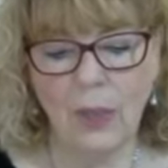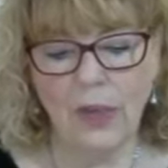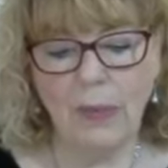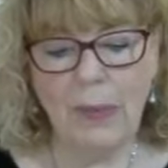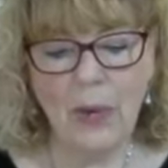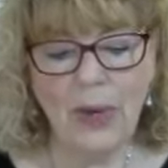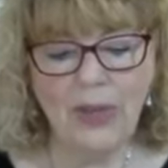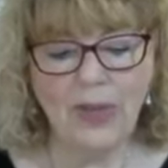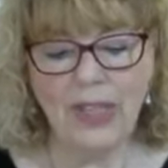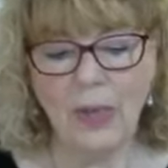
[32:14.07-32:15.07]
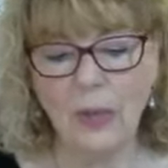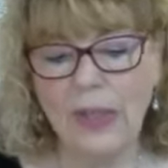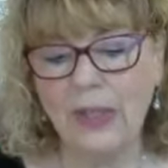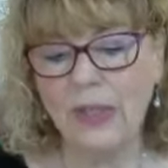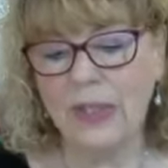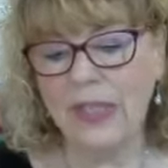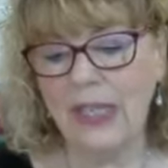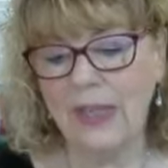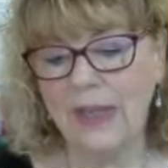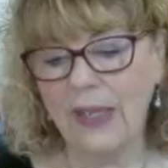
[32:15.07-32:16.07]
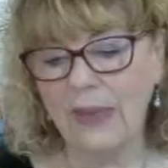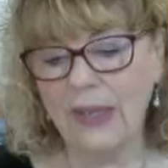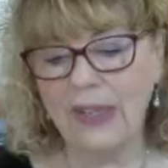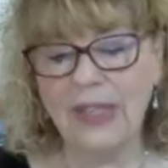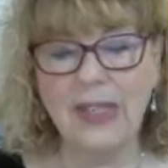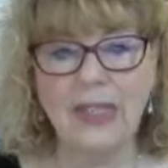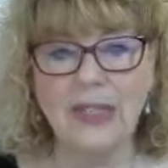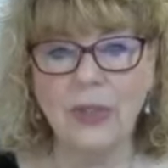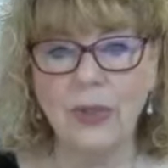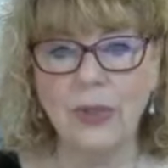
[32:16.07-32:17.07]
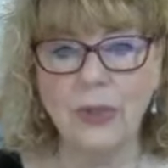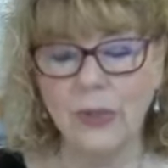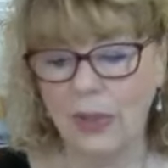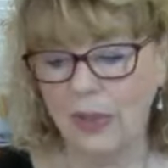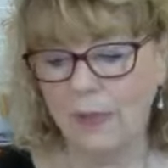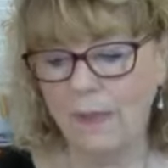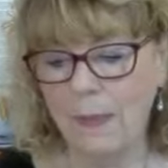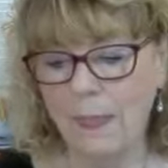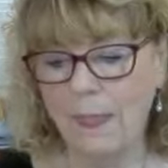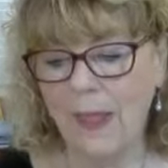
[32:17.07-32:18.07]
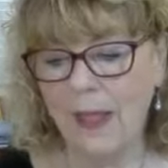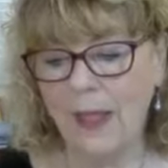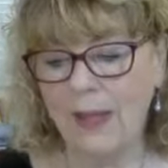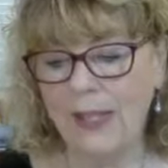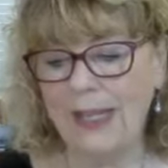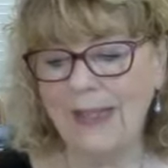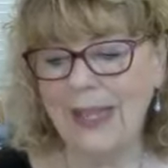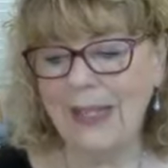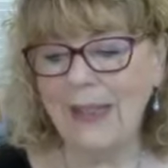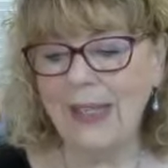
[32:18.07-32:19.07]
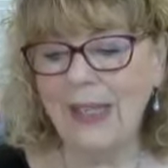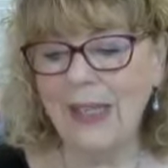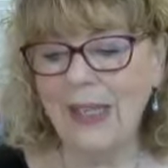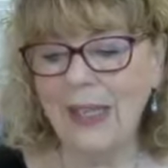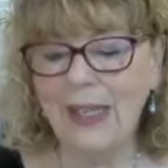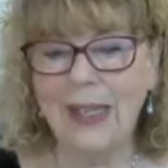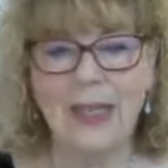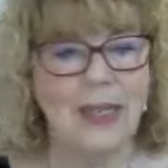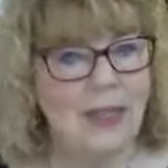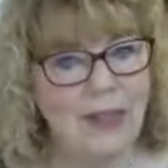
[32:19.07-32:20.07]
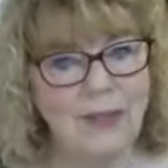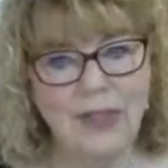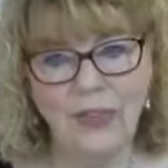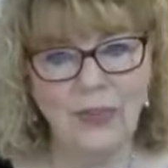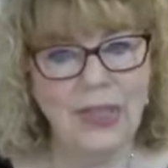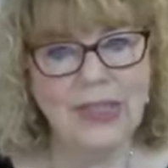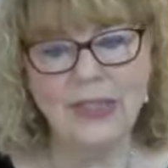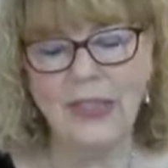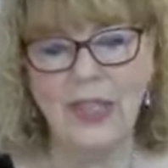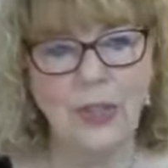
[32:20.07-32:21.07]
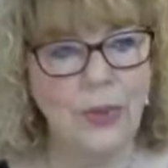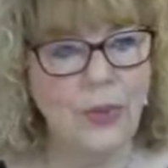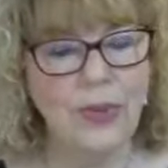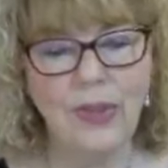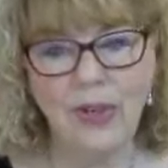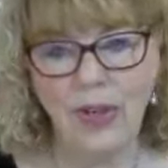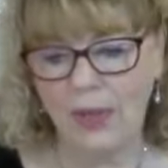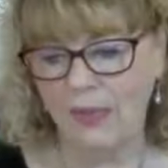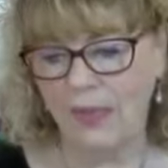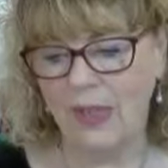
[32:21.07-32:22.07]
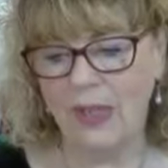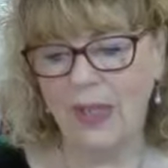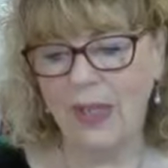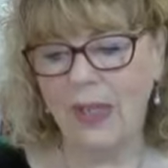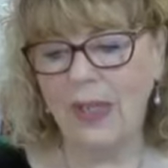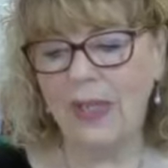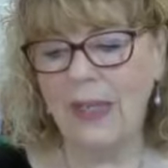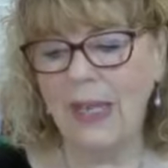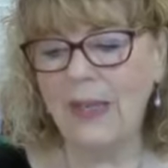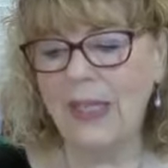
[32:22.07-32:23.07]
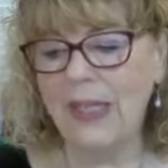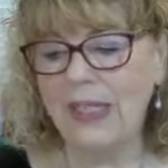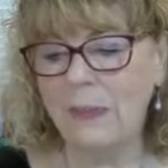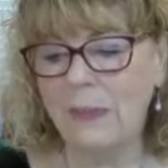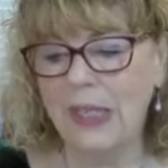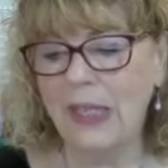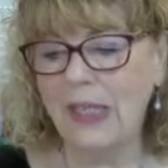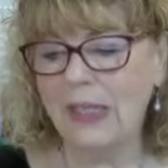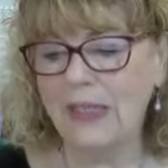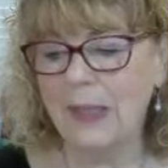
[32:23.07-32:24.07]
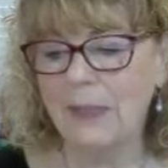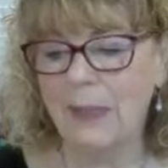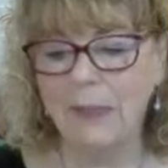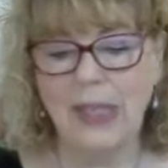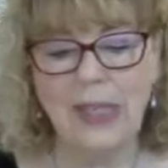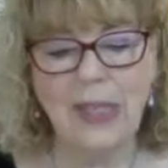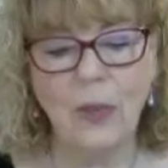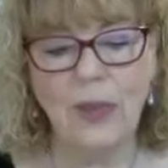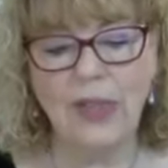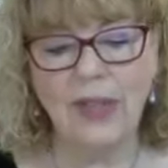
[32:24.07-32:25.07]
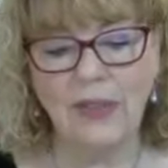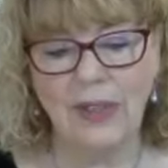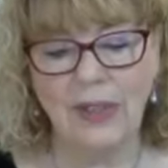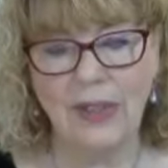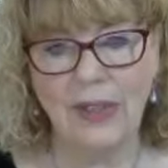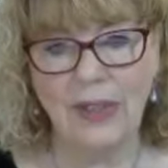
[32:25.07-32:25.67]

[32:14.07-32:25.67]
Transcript: With power thinking, we understand that everything is neutral, that nothing, and I love this phrase and I use it often, nothing has meaning except the meaning we give it.